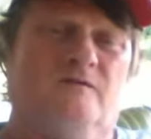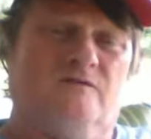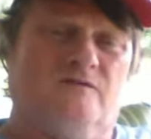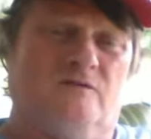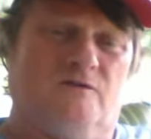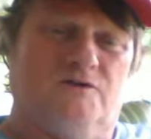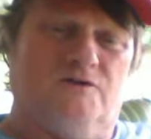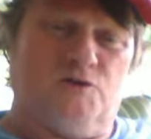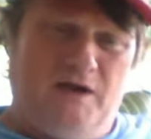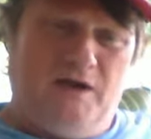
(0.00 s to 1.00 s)
So to
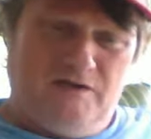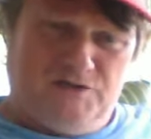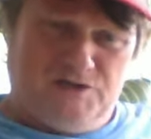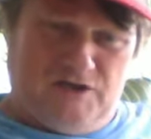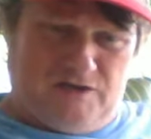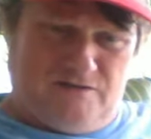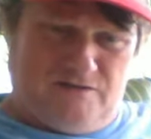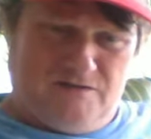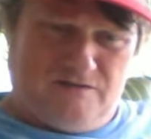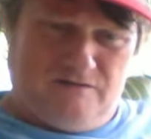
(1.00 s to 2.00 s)
train
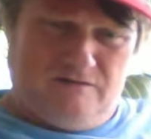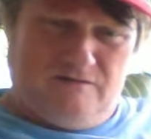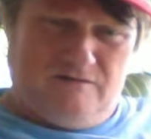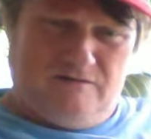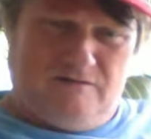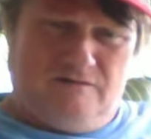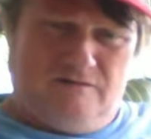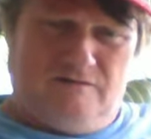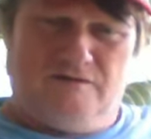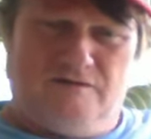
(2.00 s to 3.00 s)
chickens
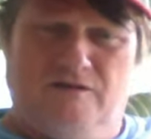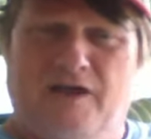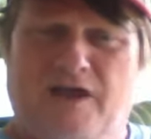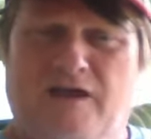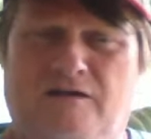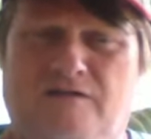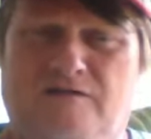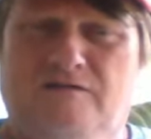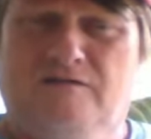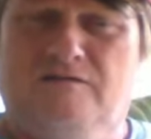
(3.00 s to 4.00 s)
to lay
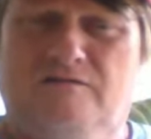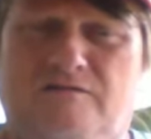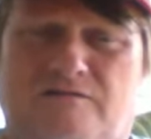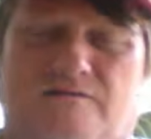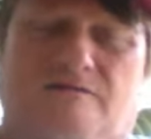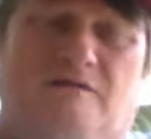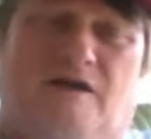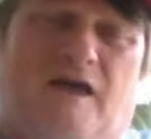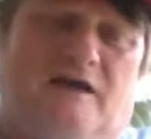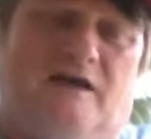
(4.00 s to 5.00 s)

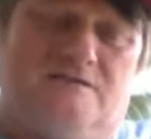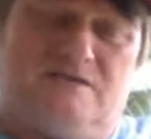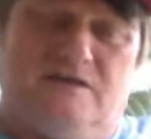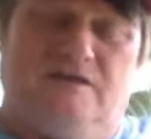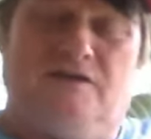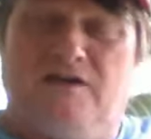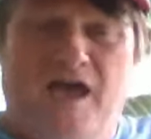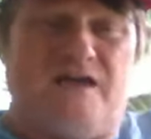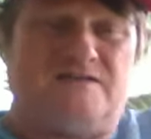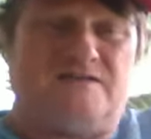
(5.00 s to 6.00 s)
eggs in the
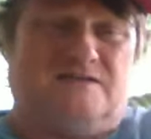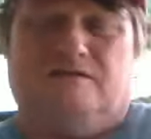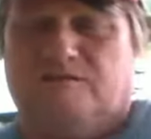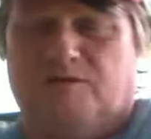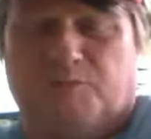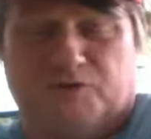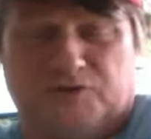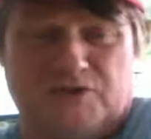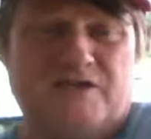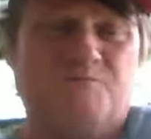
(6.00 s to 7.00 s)
nest, you put
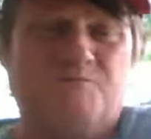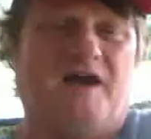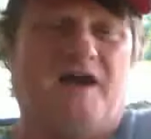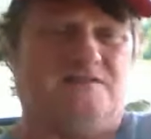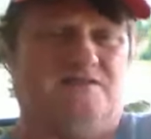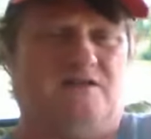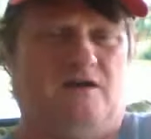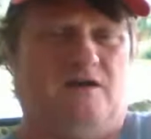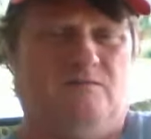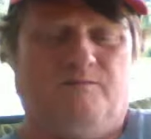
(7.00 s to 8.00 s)
your nest boxes down